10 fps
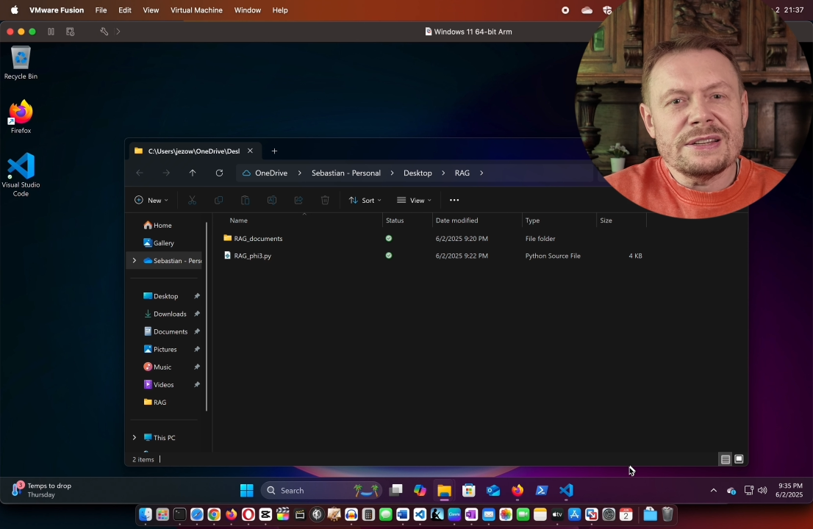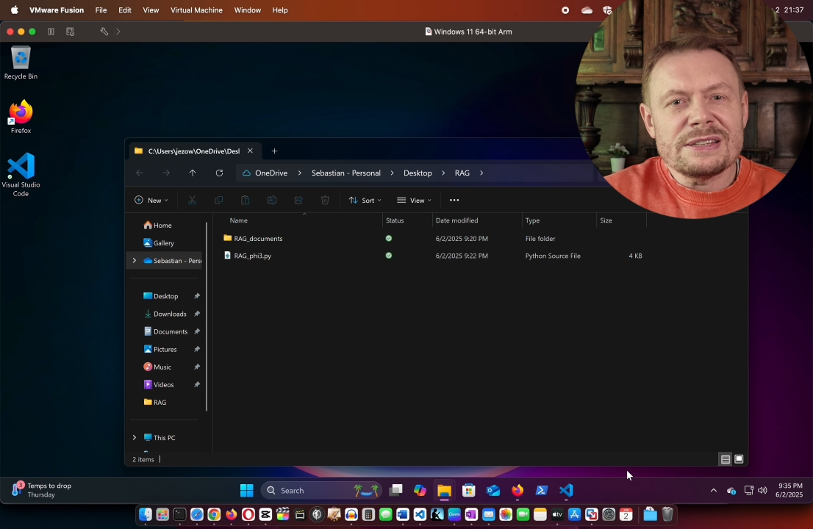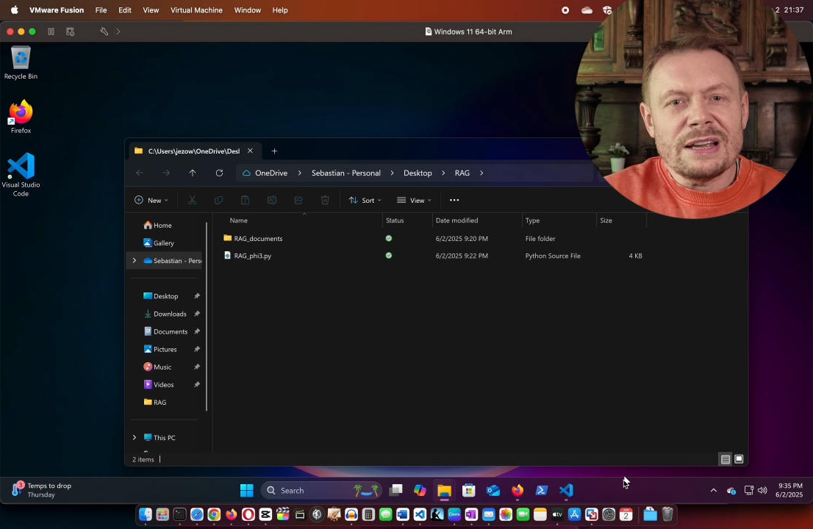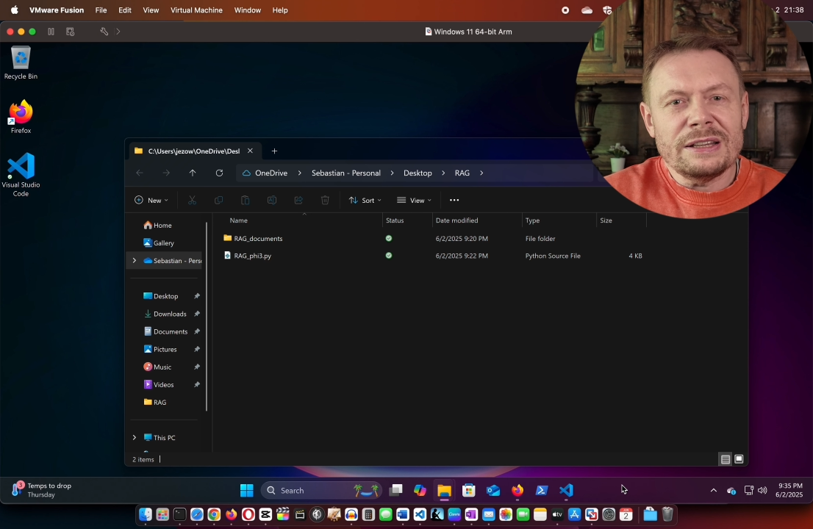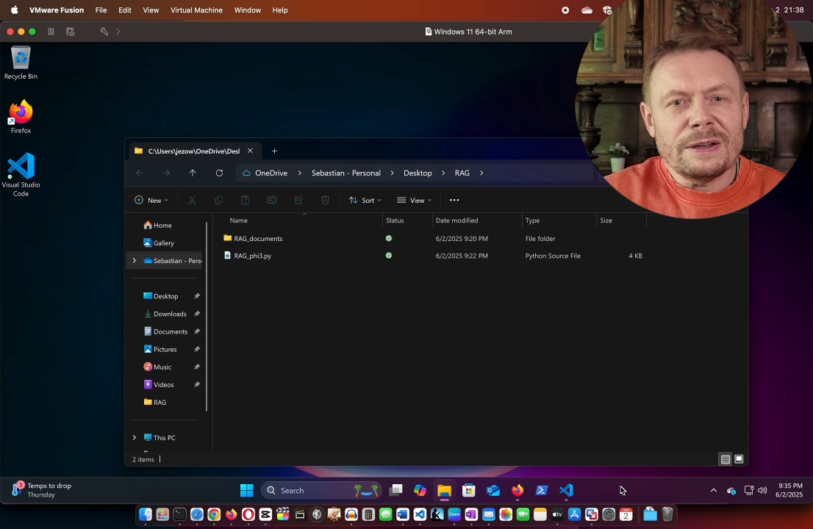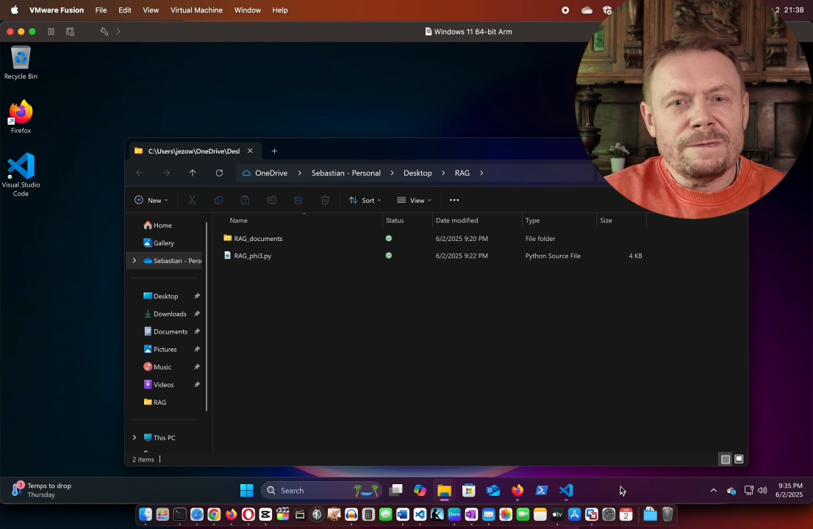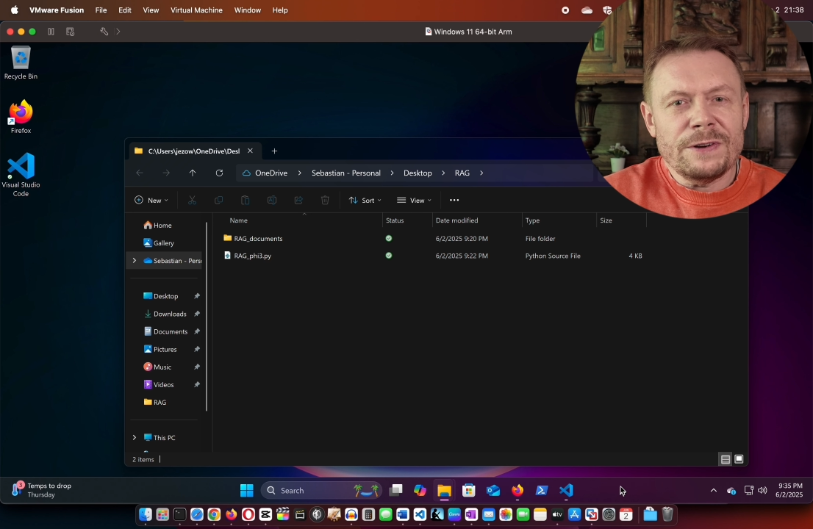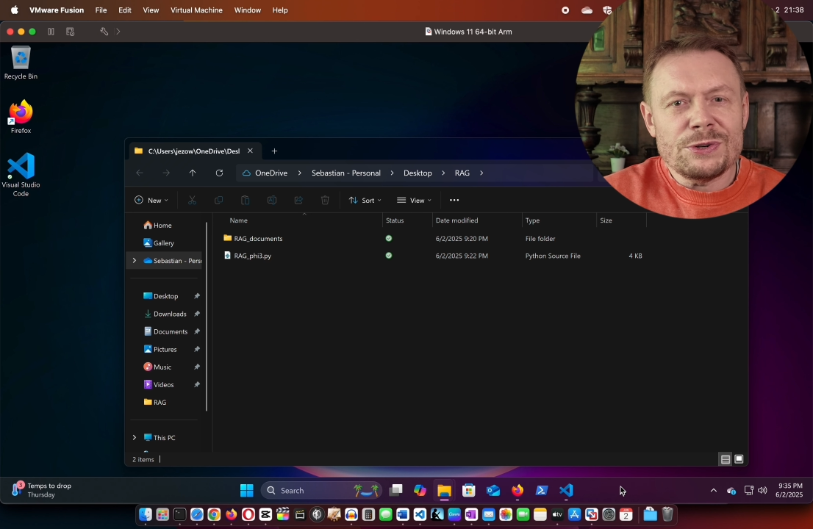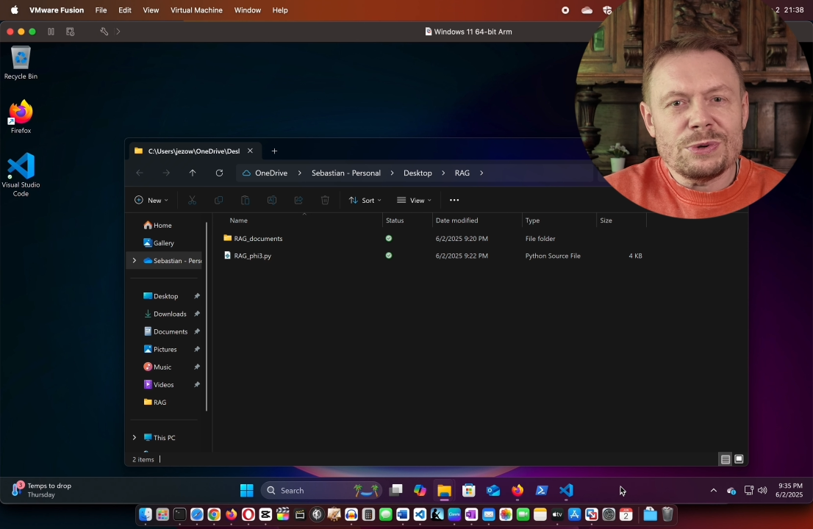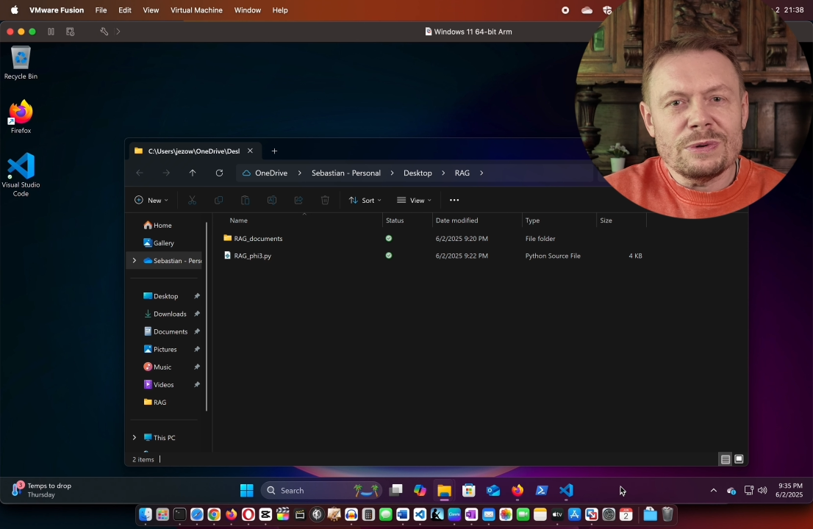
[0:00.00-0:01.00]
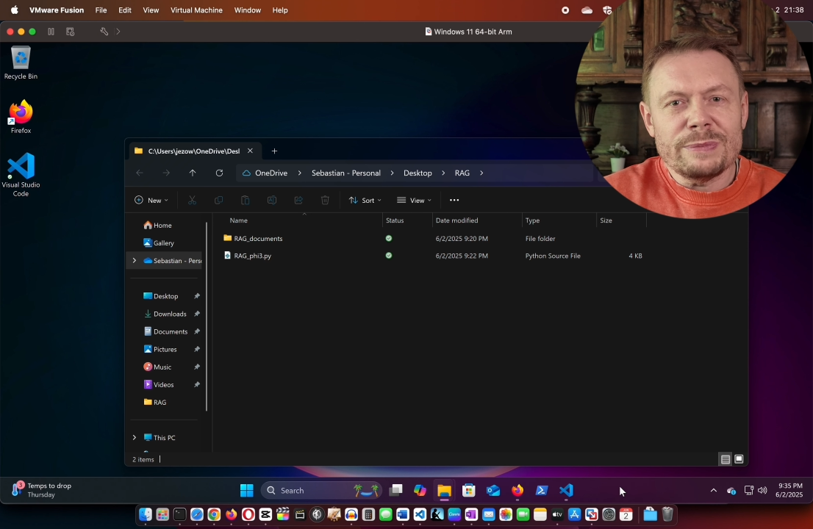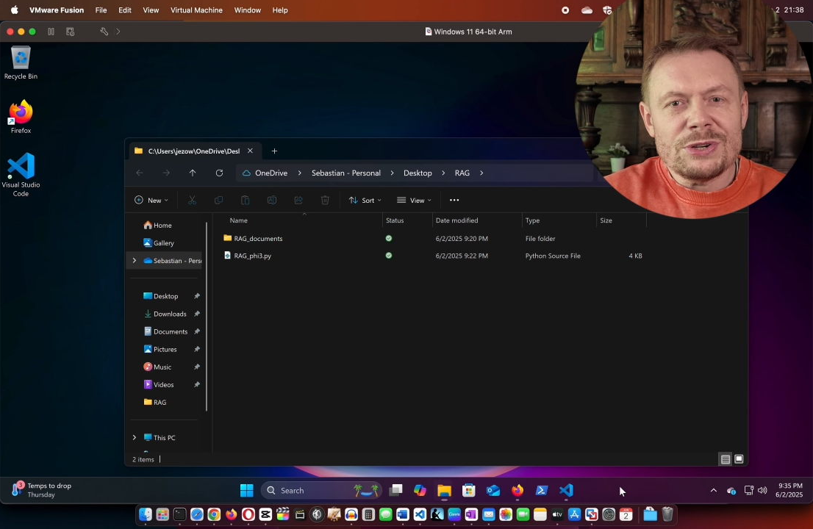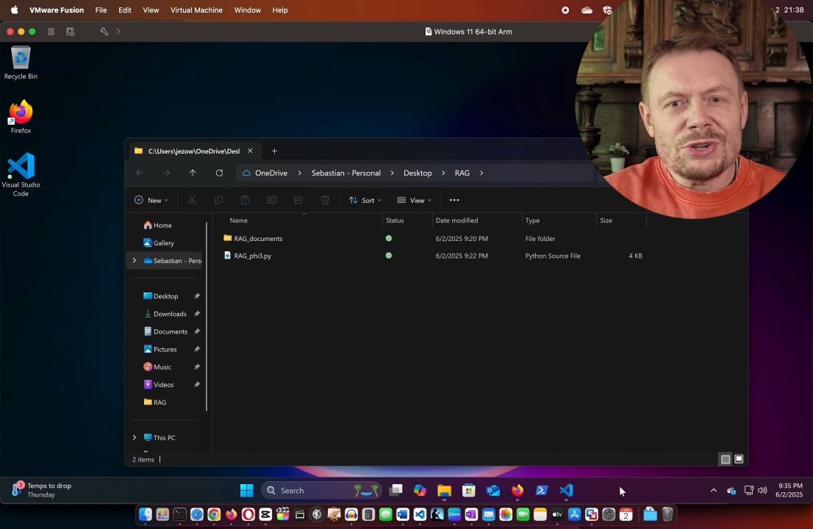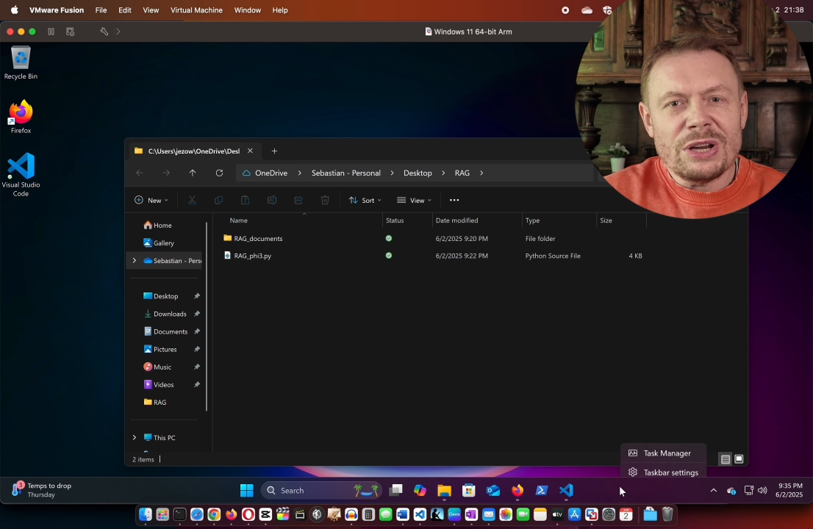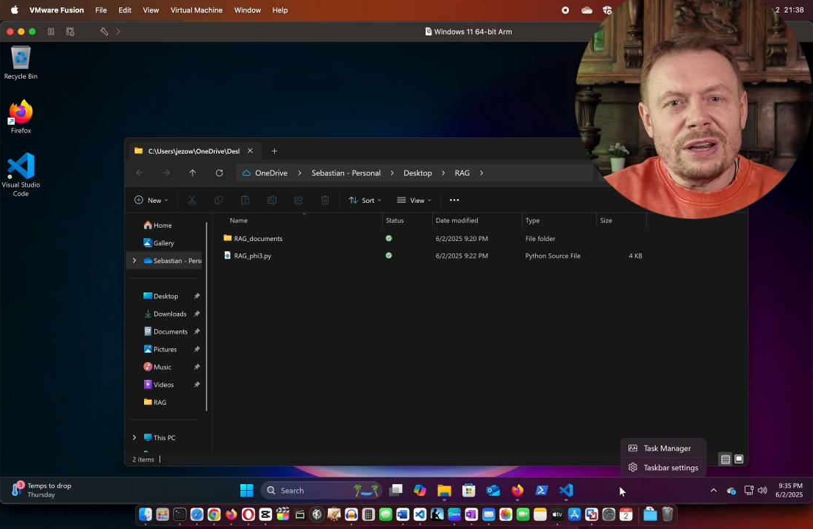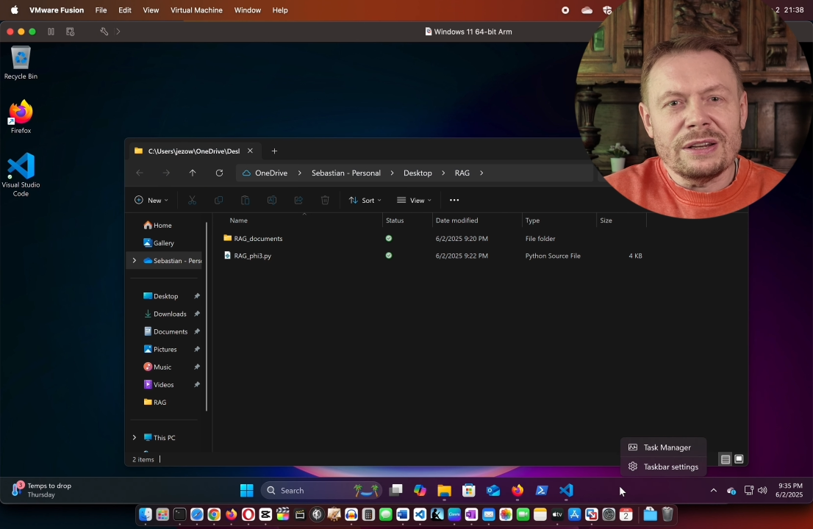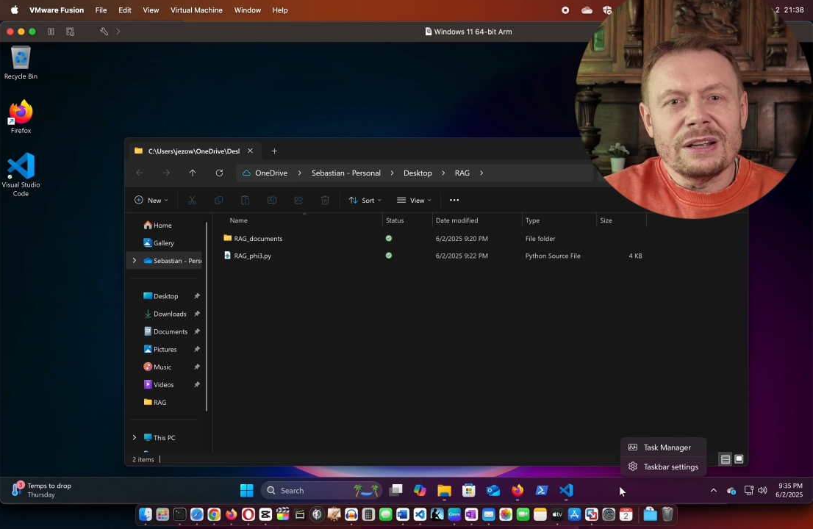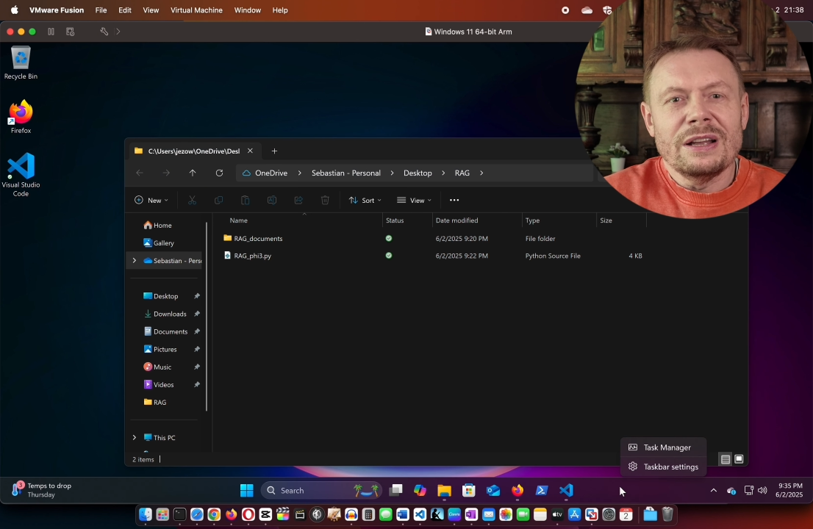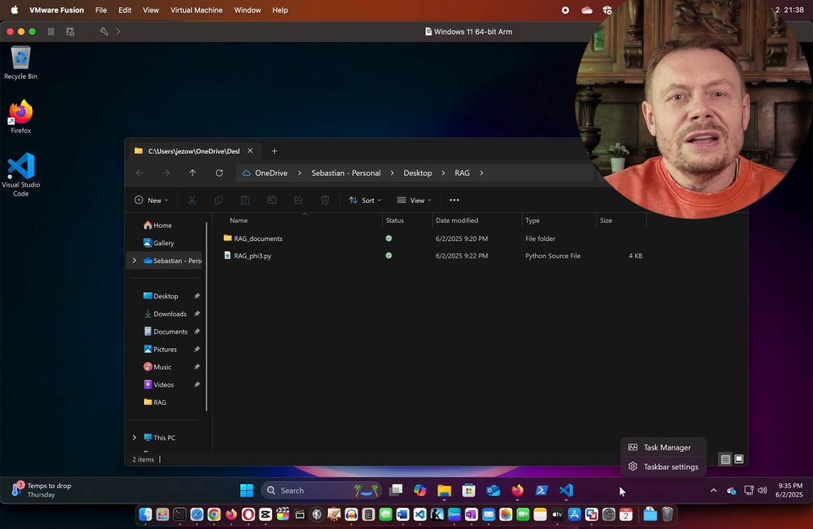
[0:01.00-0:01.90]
inside a virtual machine.